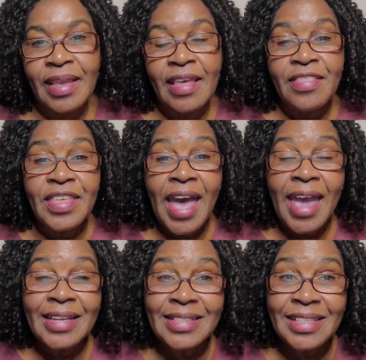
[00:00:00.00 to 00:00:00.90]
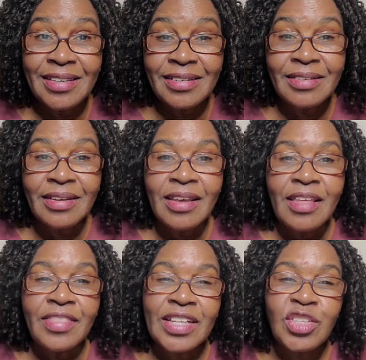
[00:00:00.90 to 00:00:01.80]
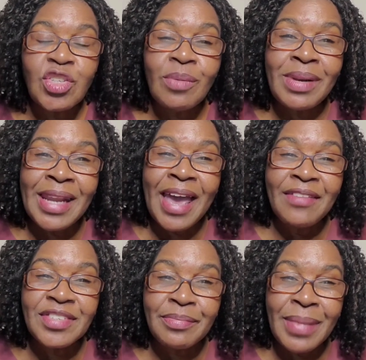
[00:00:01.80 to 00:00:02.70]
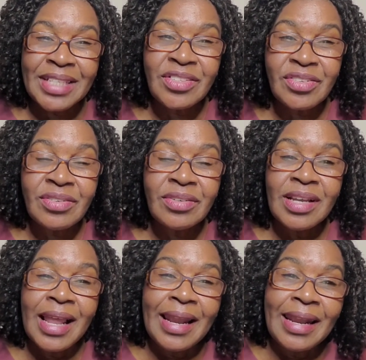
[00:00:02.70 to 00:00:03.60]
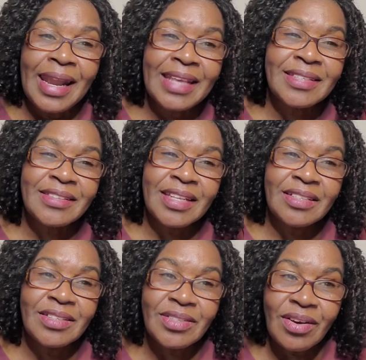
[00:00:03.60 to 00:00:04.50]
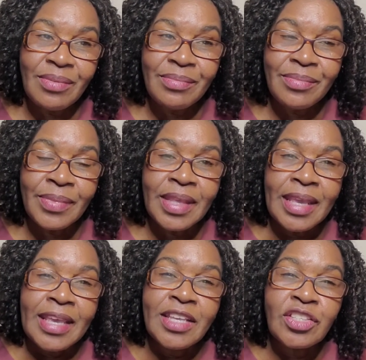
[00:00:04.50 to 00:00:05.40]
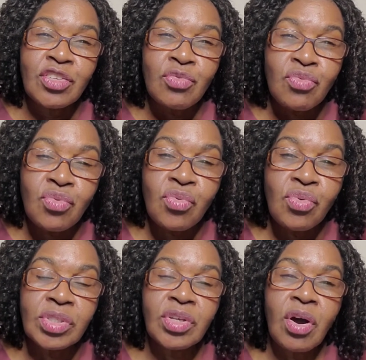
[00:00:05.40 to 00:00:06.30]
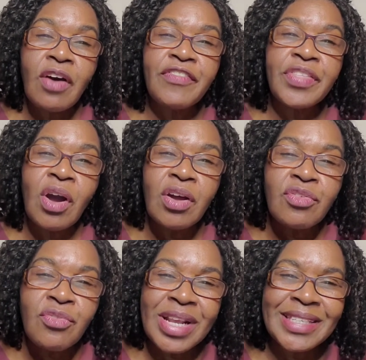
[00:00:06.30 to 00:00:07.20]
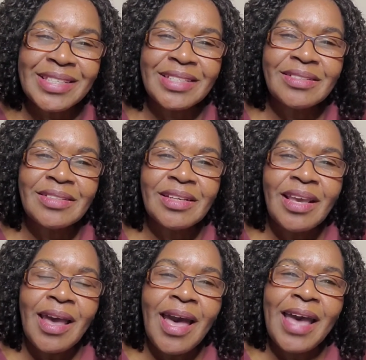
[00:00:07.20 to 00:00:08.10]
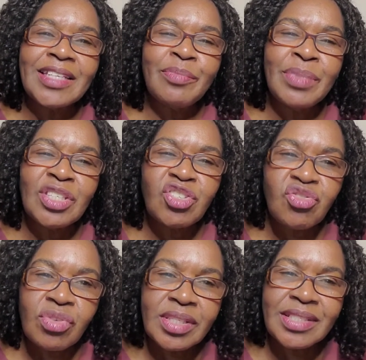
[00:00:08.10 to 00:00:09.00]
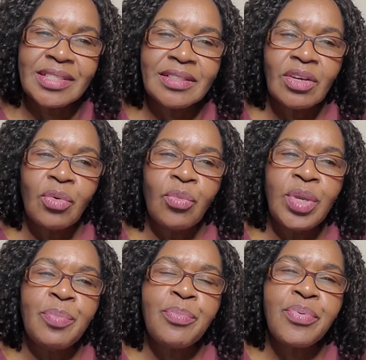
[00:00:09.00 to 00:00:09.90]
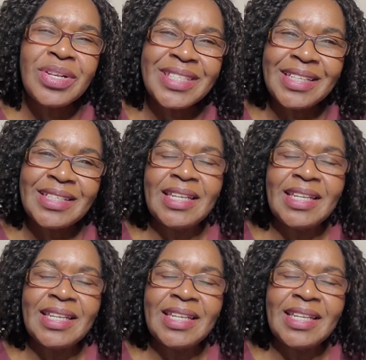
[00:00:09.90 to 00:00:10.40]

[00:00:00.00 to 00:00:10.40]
The idea that some lives matter less than some is the root of the unrest and mistrust we presently